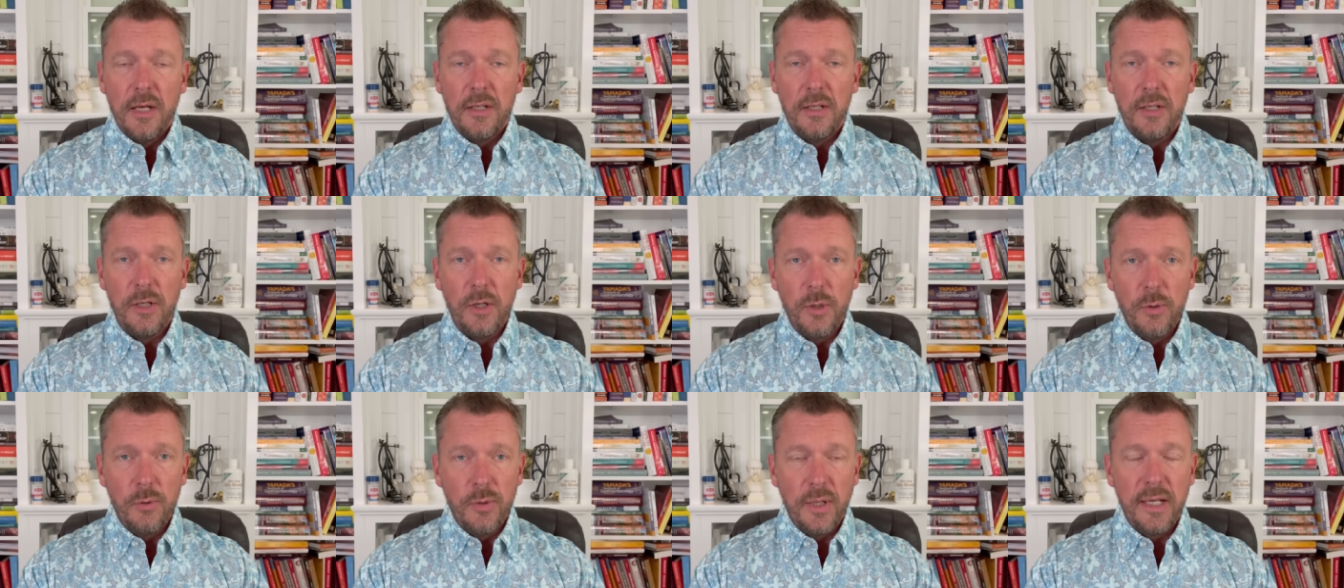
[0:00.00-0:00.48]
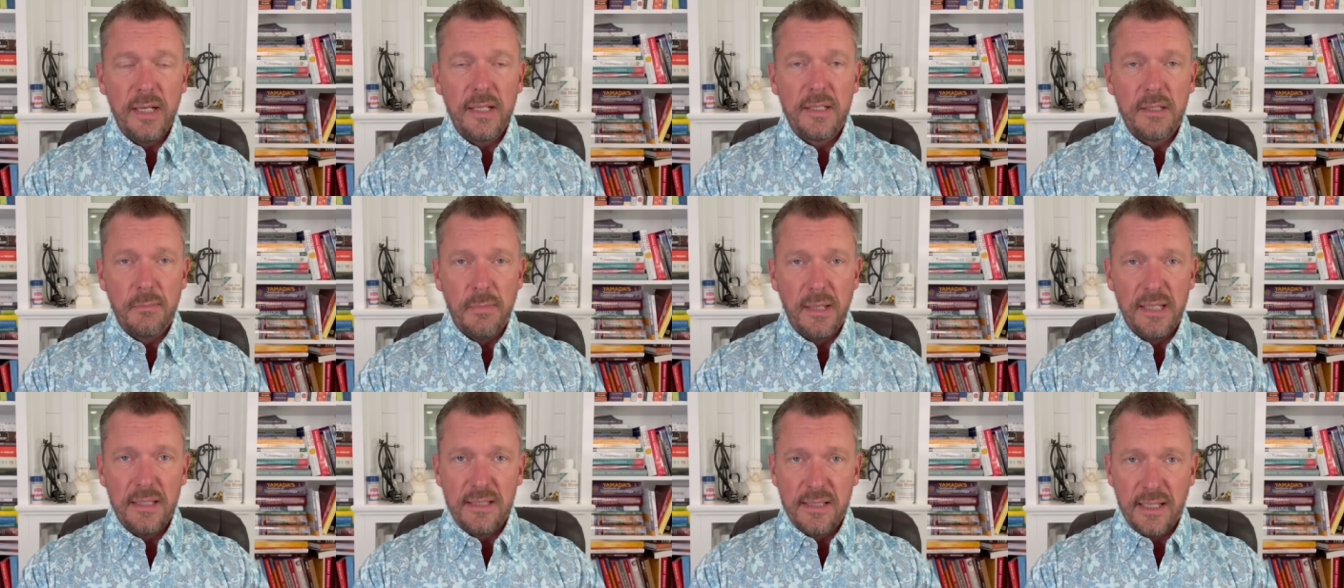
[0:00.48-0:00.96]
you need to
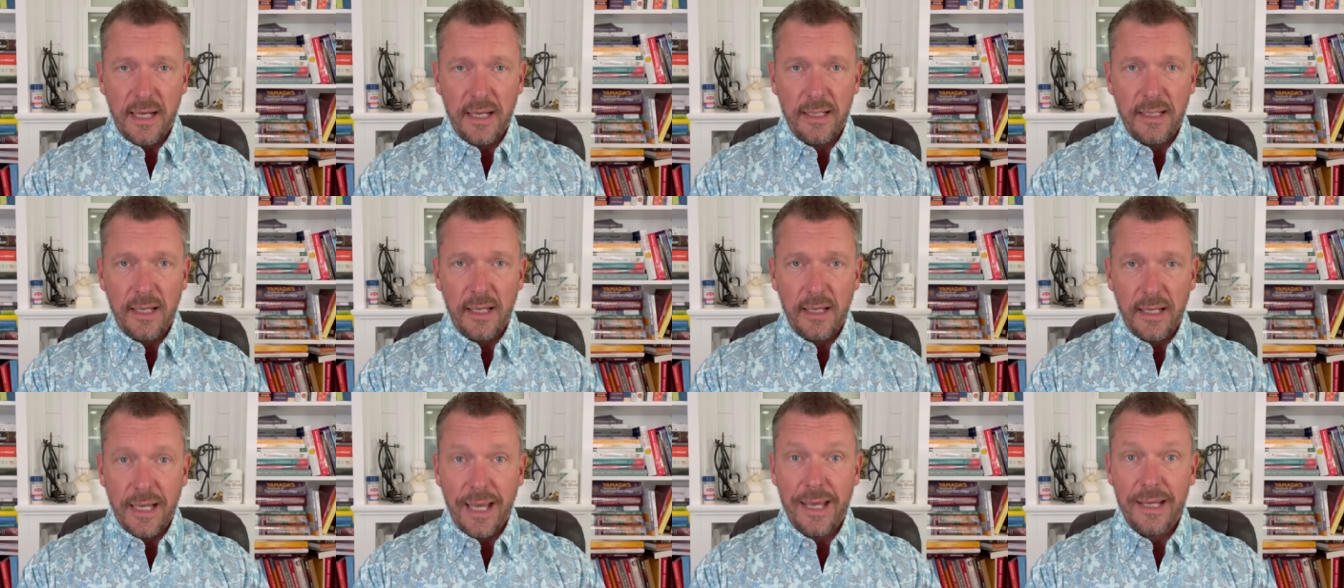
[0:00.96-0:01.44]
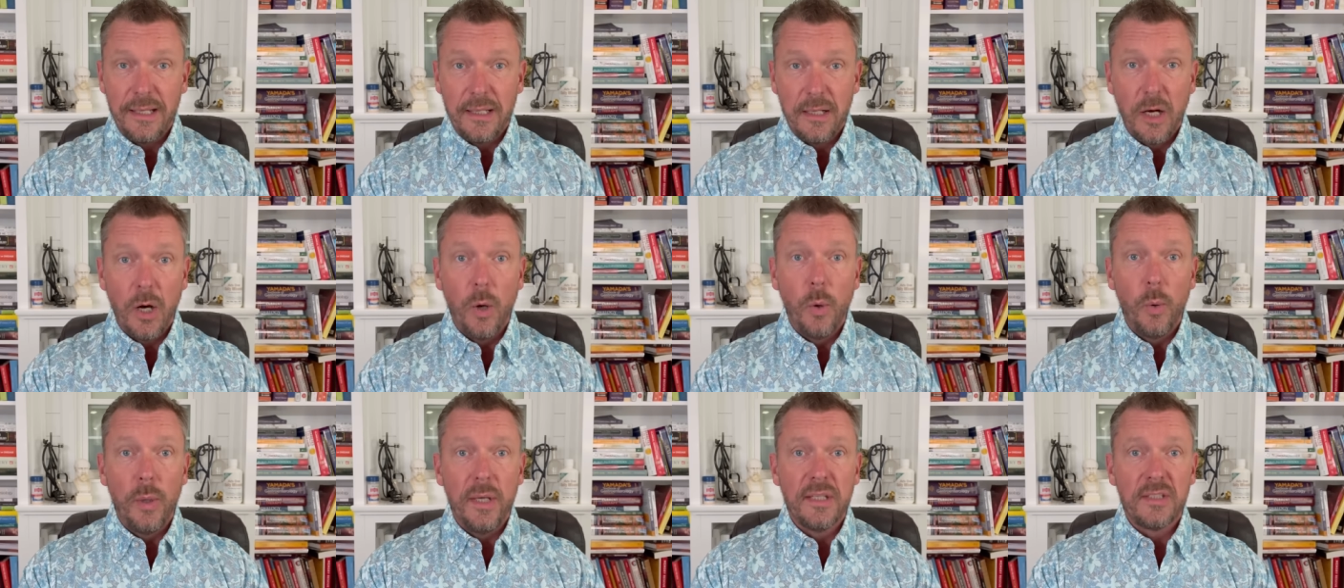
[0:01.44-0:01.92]
be taking a
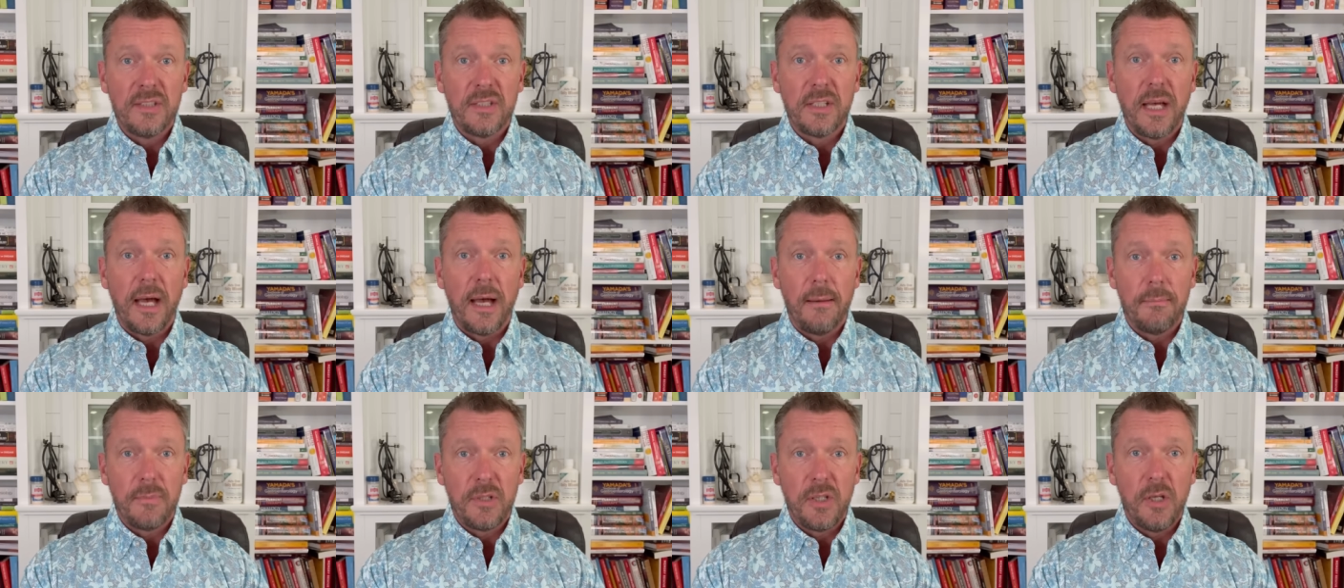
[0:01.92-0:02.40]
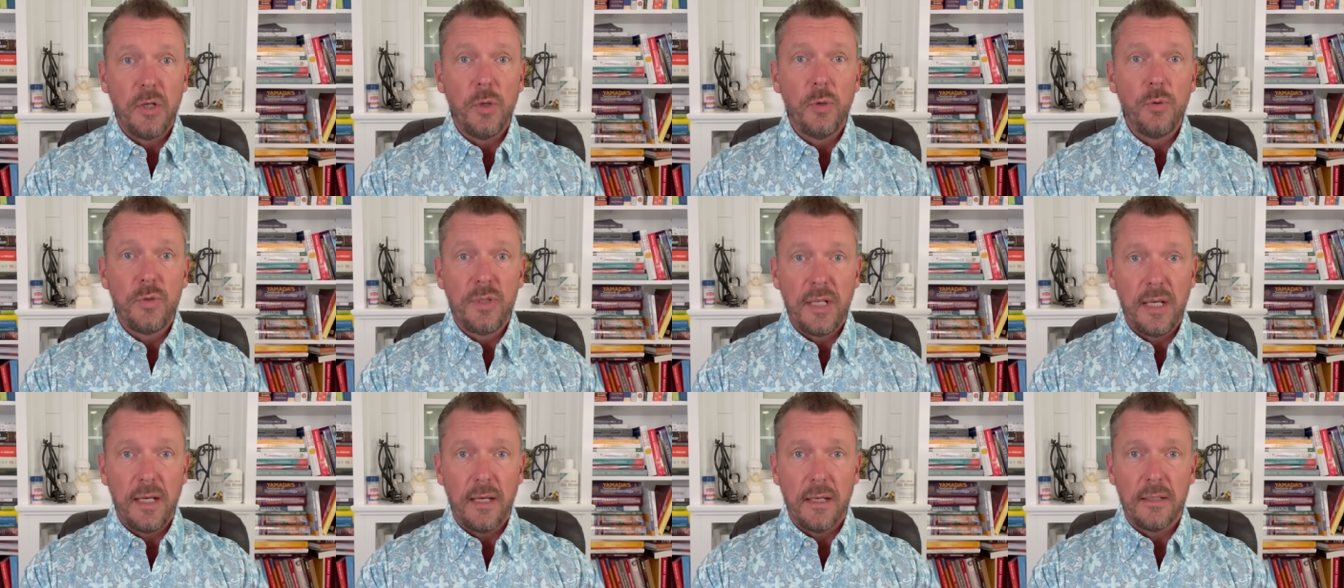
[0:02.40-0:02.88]
coenzyme
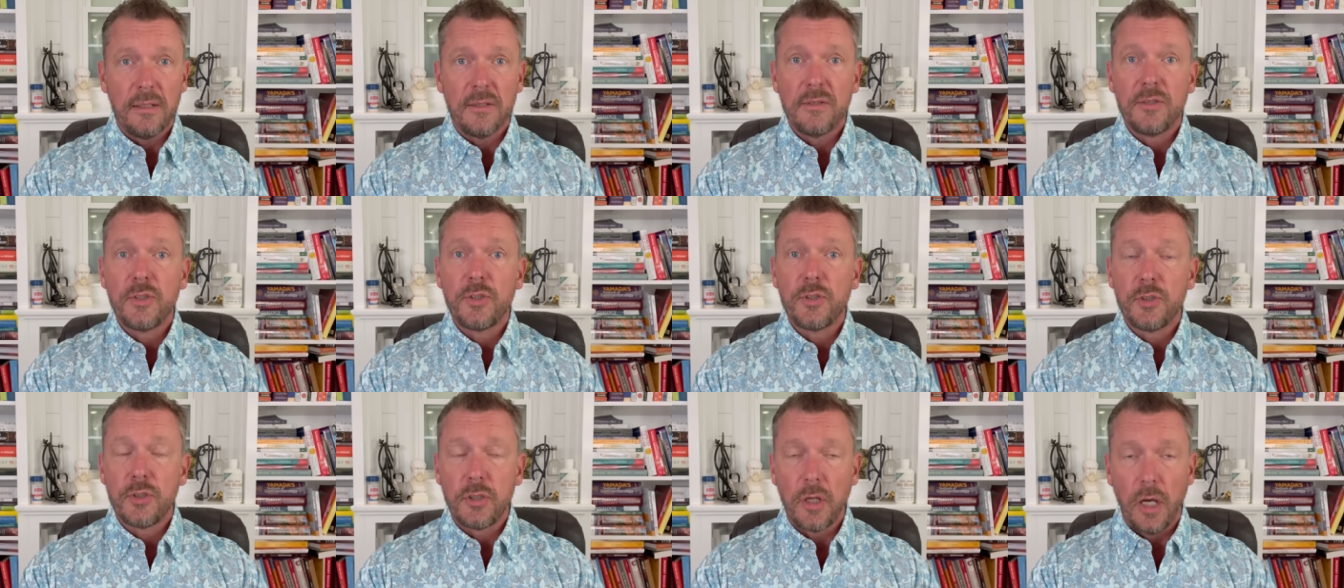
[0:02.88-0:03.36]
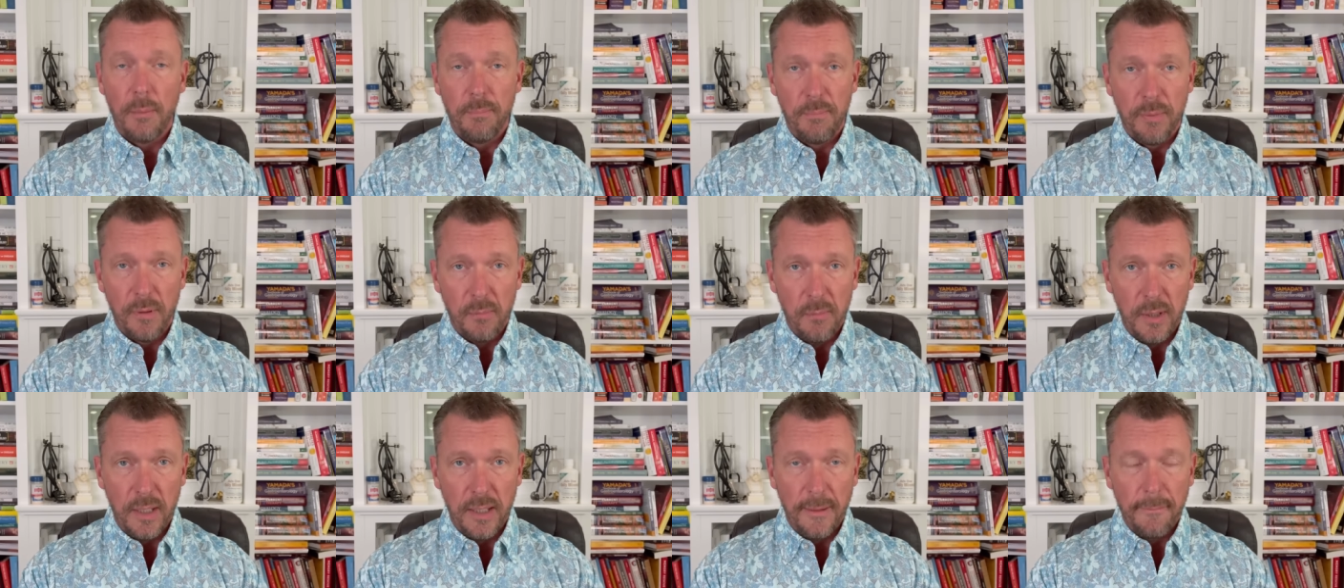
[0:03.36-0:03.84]
Q10
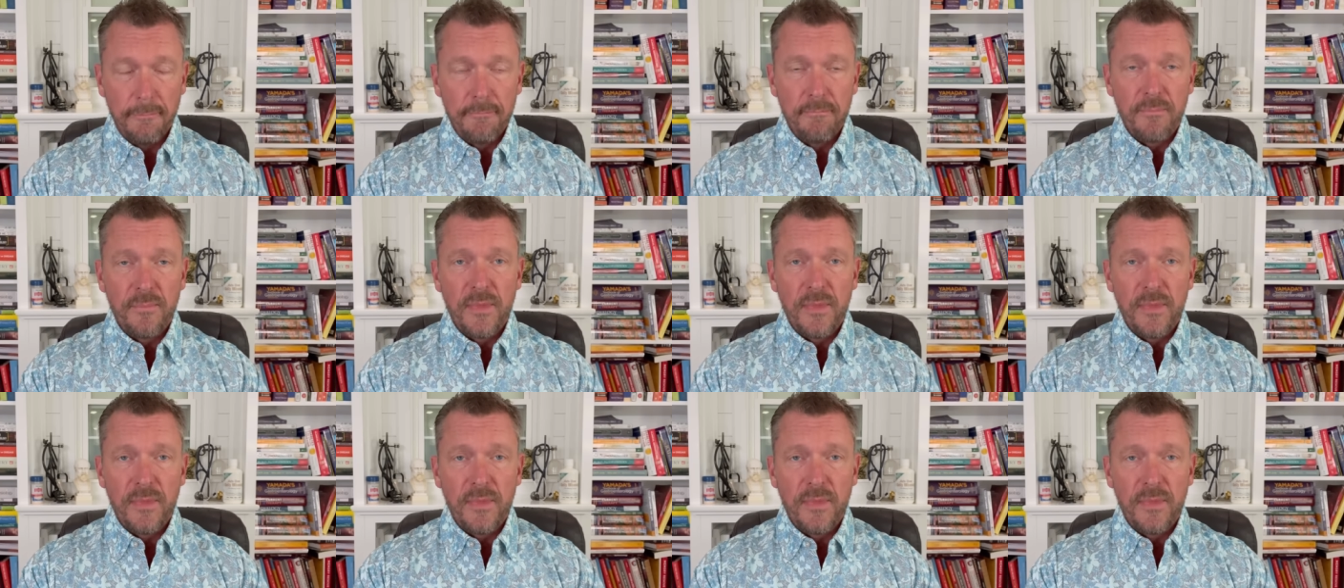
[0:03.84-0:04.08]
supplement.